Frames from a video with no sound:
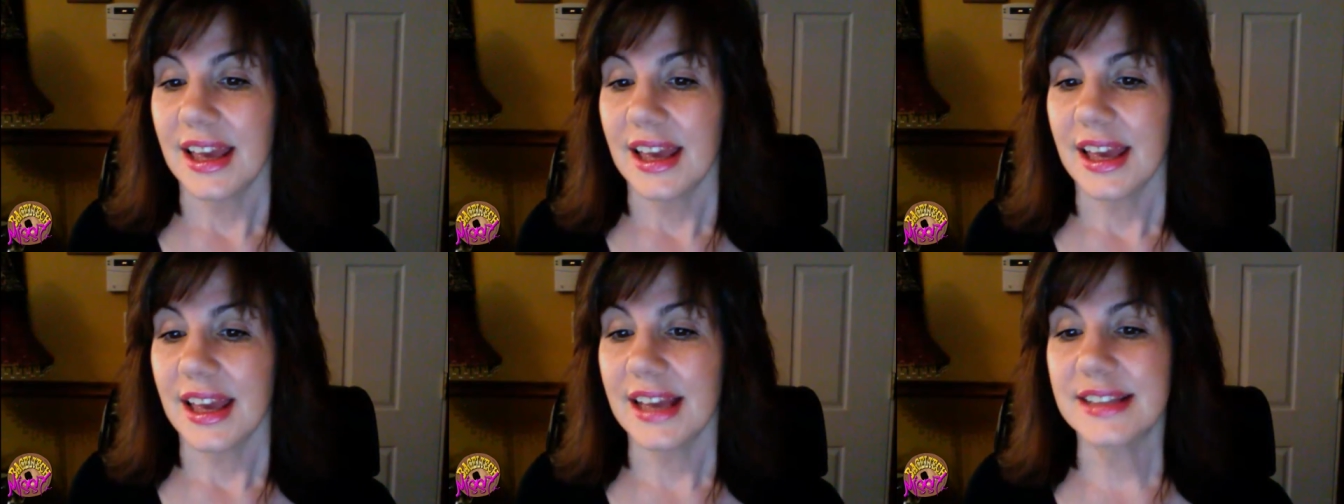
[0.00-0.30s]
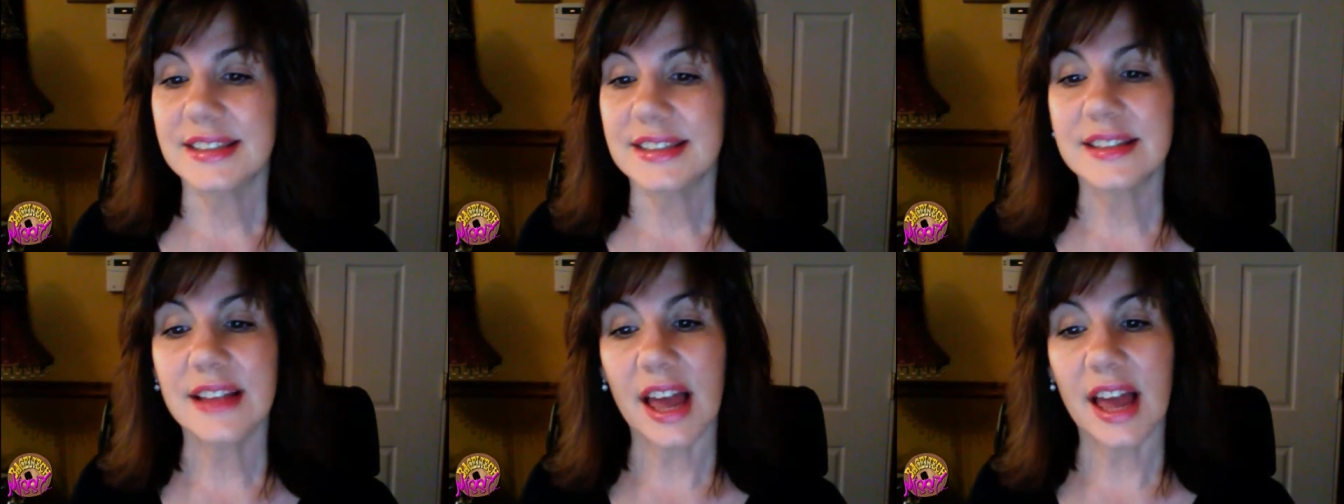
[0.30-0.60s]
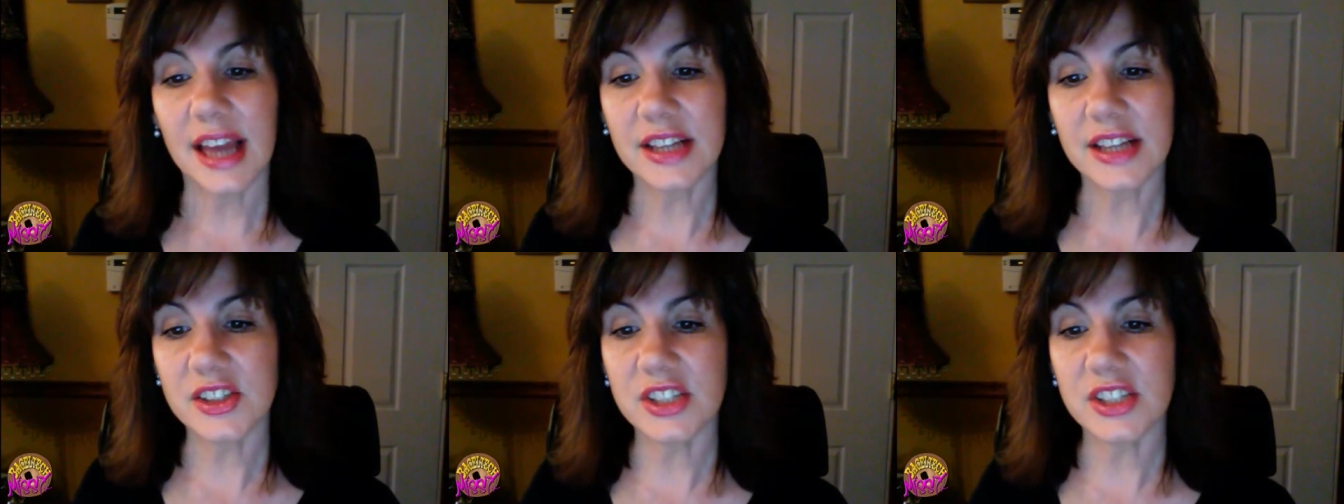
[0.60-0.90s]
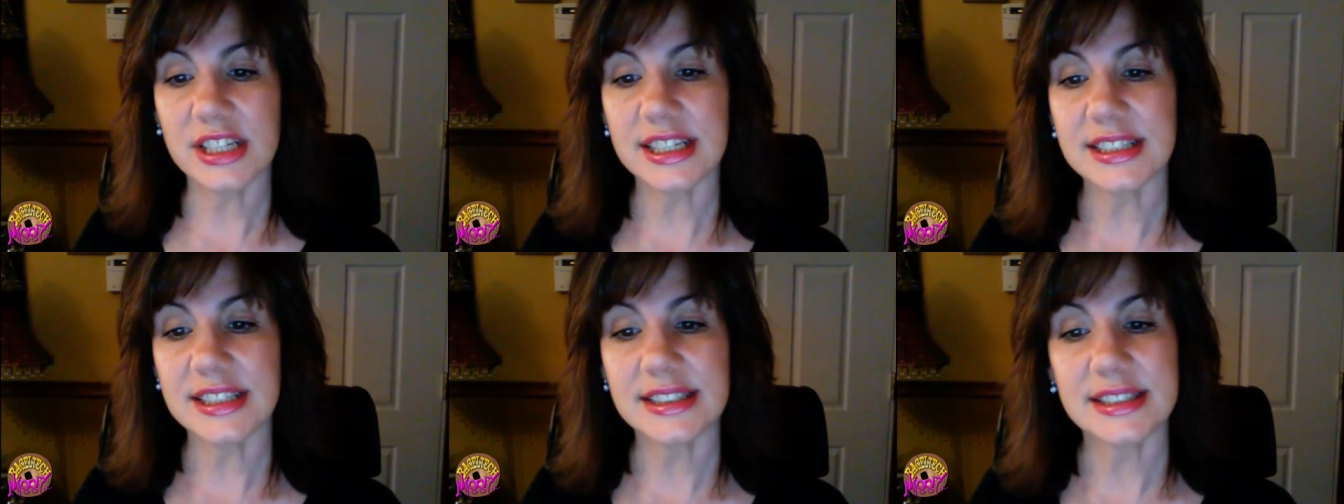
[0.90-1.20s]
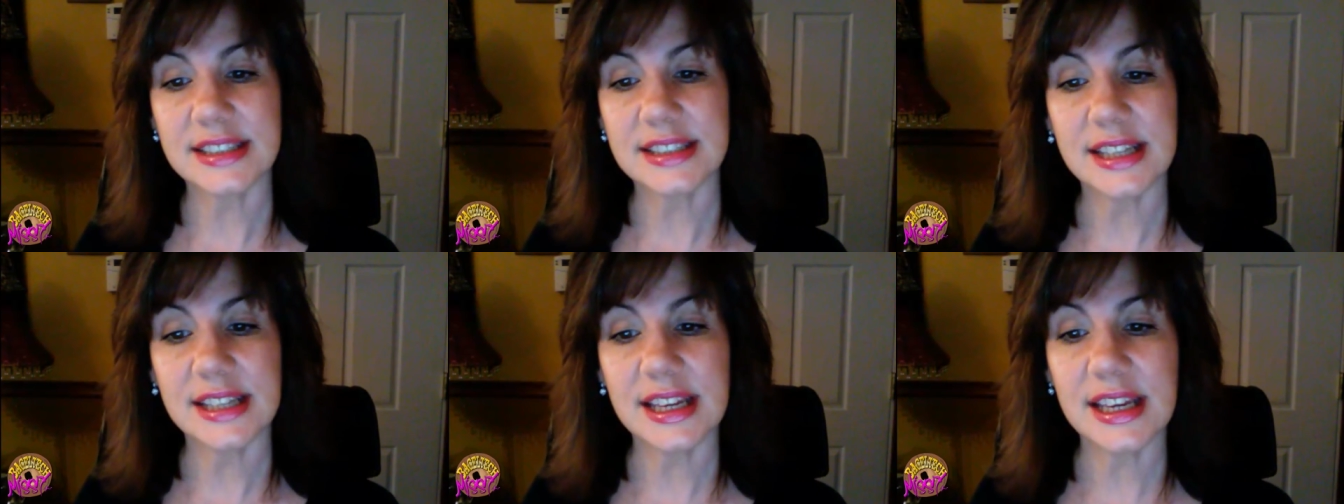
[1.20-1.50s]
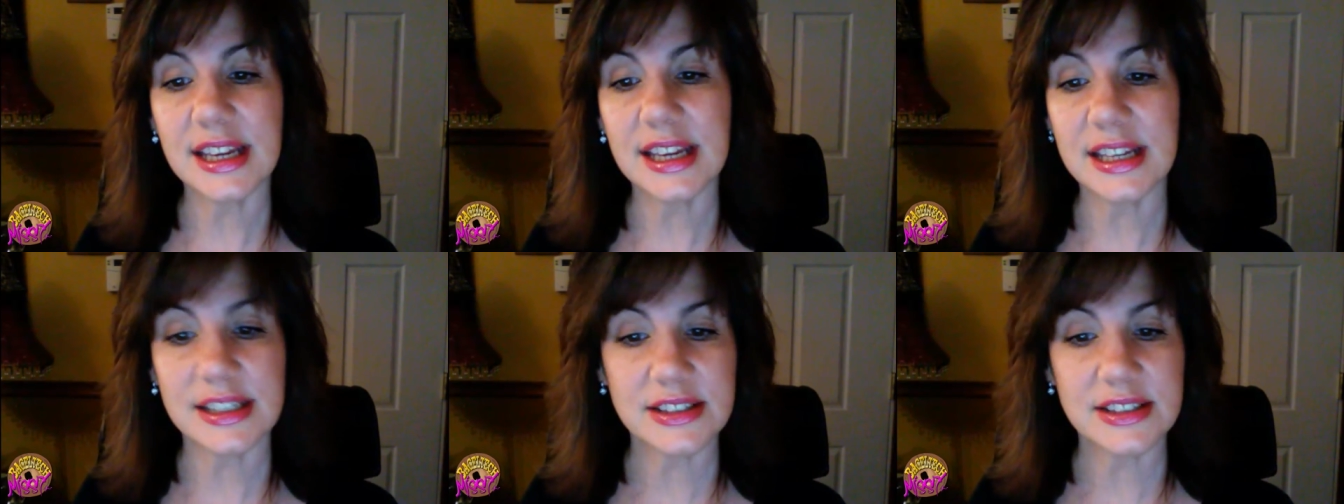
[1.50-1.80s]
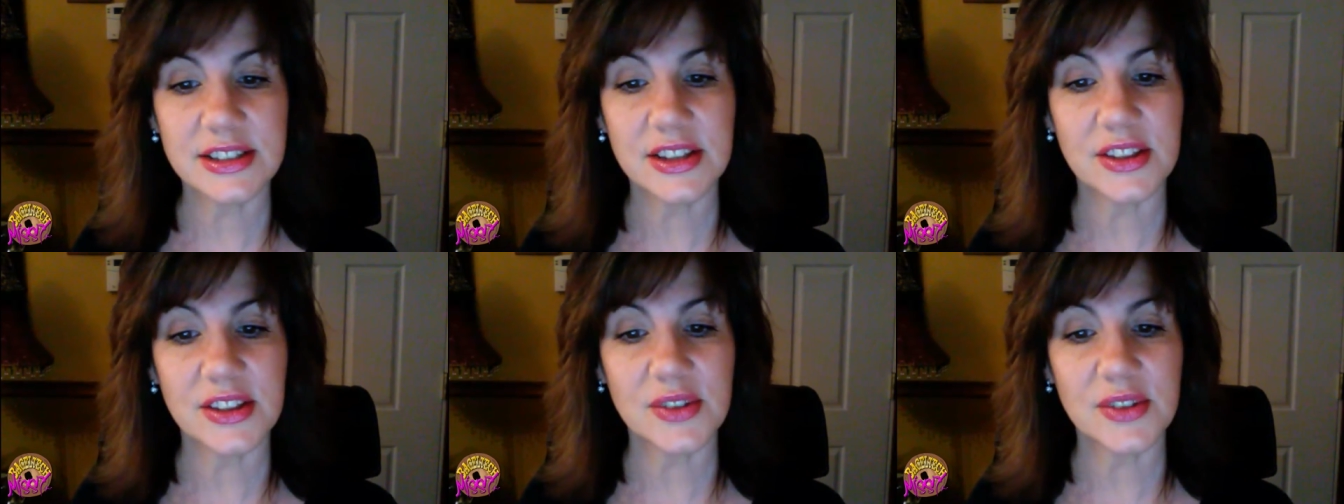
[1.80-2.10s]
It's like she can see
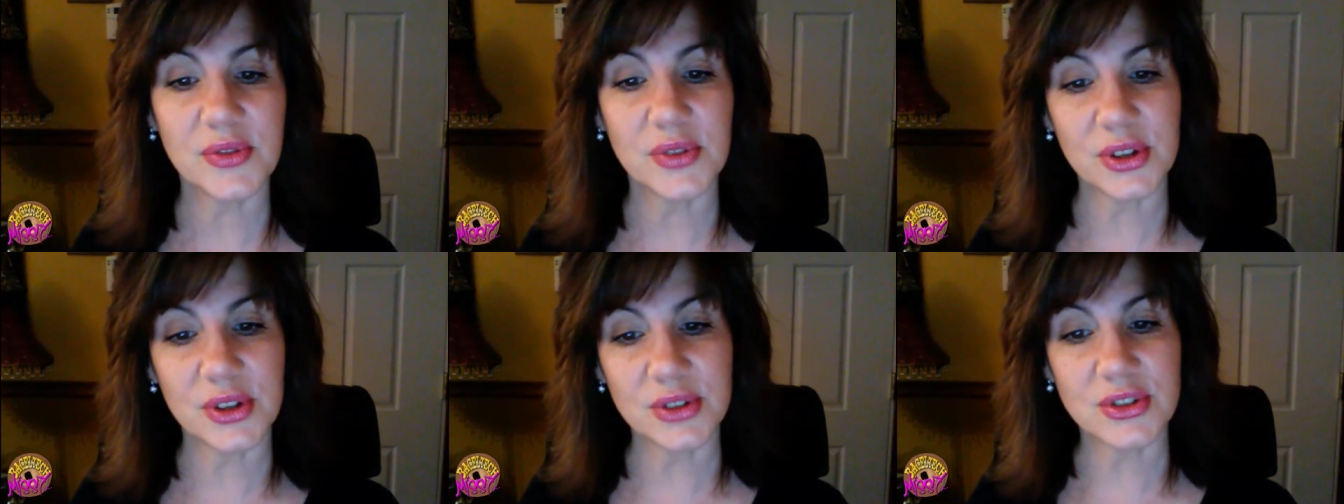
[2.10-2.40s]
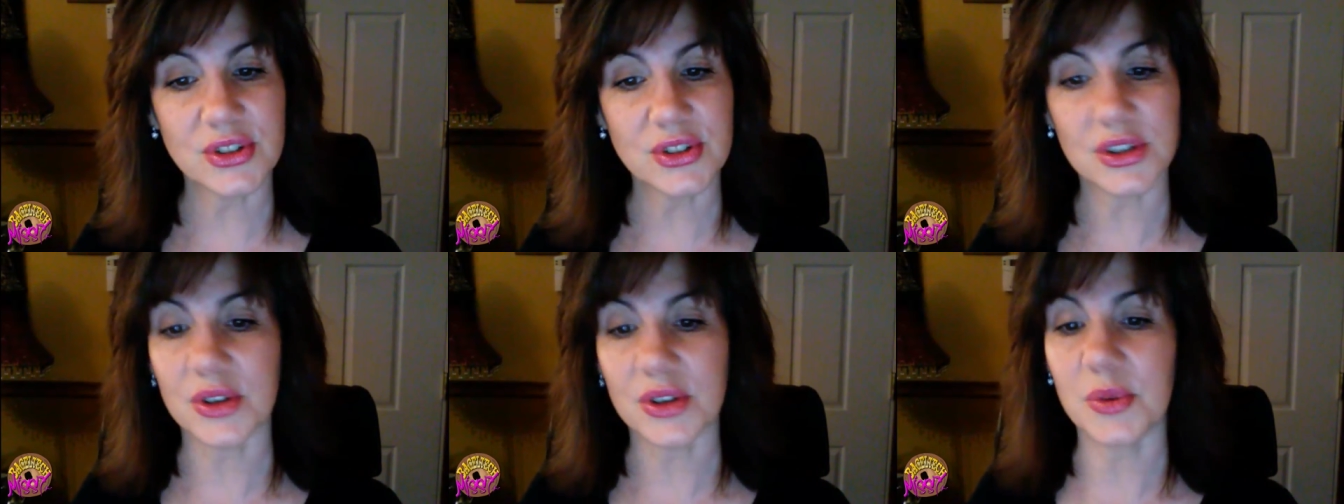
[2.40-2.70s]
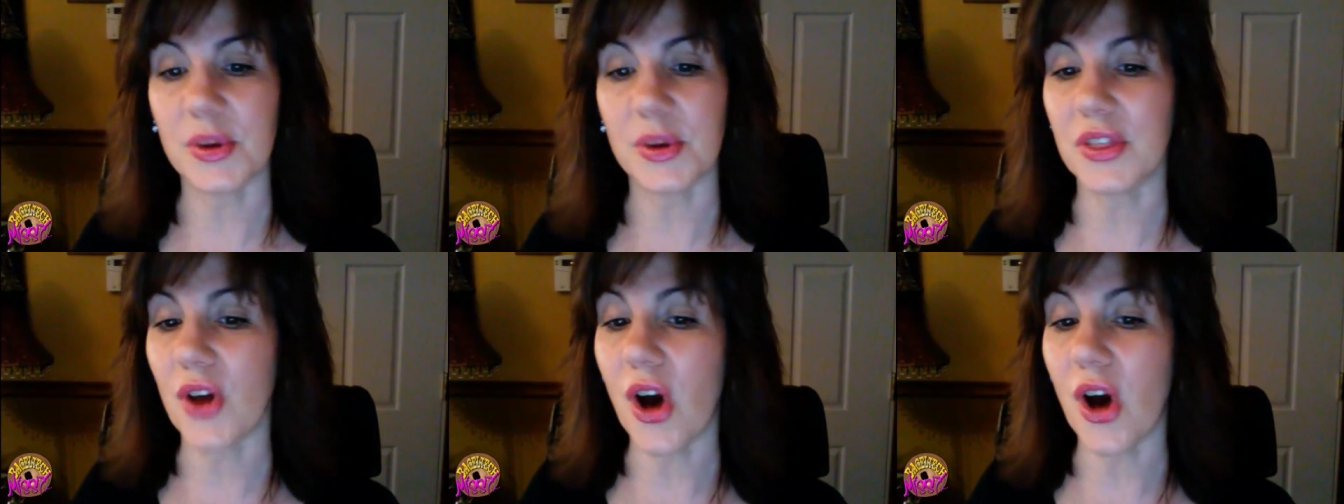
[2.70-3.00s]
into the future with